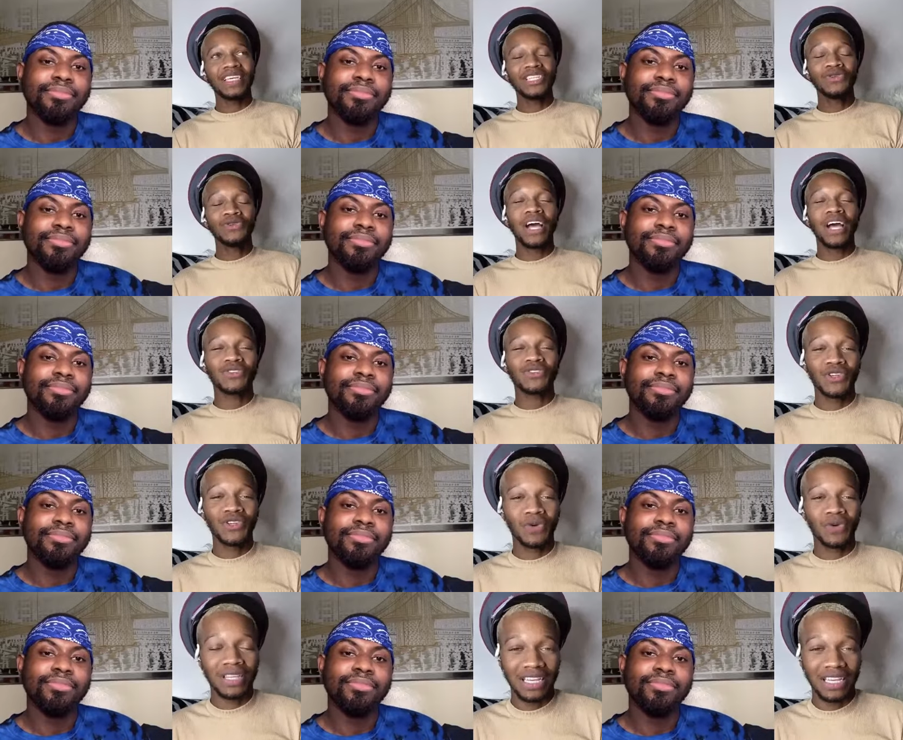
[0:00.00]
Speaker 1: you guys really
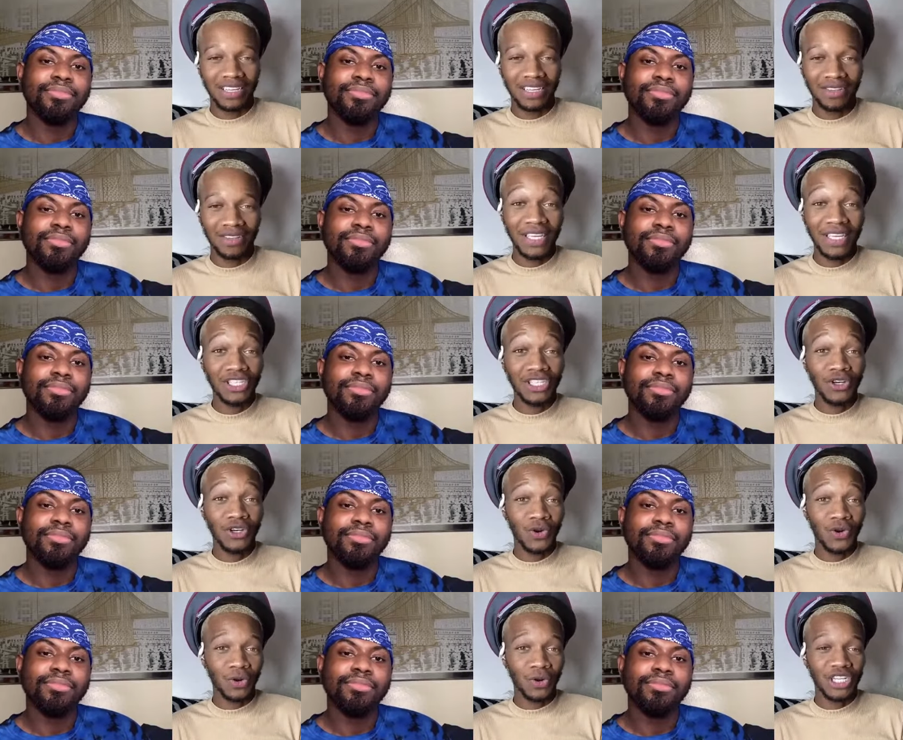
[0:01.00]
won't like him. He's
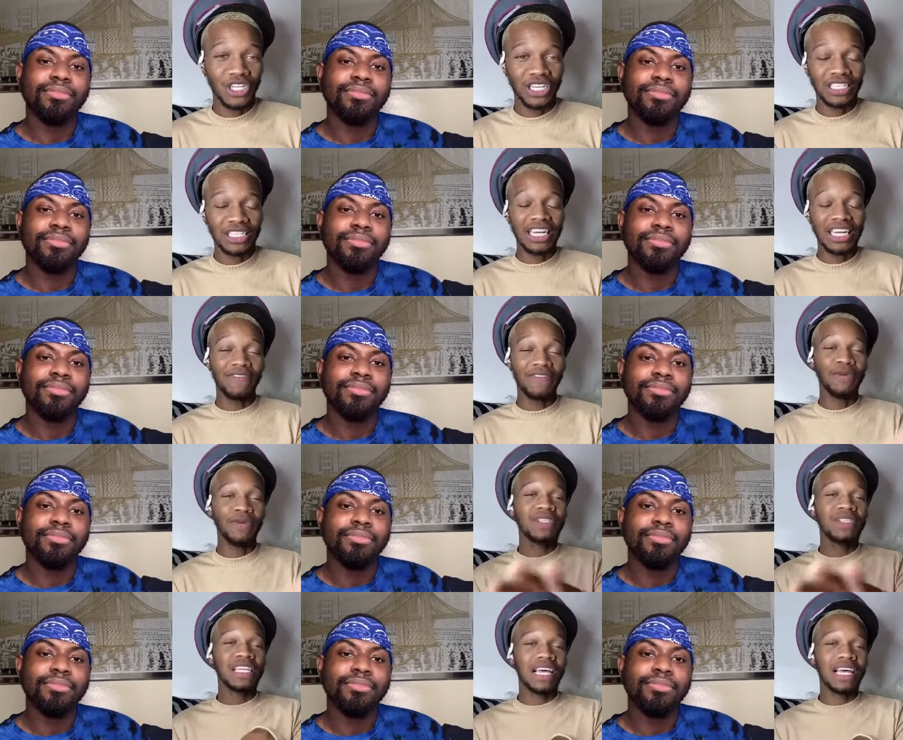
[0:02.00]
gorgeous, and if he was
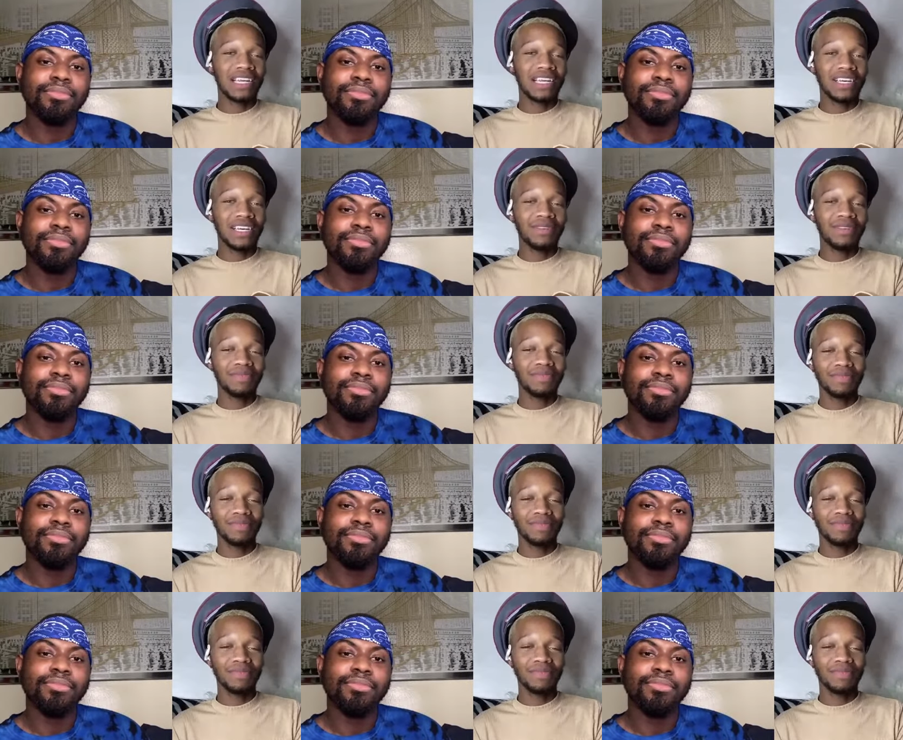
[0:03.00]
in a lineup,